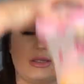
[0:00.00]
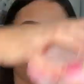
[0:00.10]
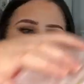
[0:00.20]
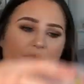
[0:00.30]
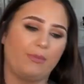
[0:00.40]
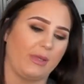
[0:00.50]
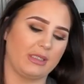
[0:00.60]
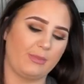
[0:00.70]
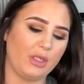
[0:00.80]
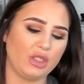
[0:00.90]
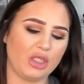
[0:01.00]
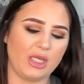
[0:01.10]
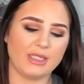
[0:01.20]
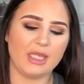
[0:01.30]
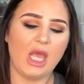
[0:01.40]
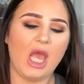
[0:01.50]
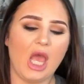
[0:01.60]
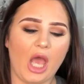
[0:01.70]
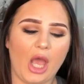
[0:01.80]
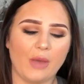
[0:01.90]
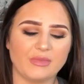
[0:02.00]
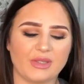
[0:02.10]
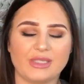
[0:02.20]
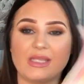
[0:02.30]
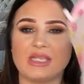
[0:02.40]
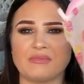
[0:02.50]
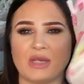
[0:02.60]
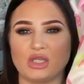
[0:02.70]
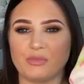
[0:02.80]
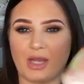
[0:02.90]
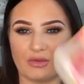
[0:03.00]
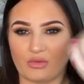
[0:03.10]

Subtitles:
a few of my sponges. So it's in this mesh bag.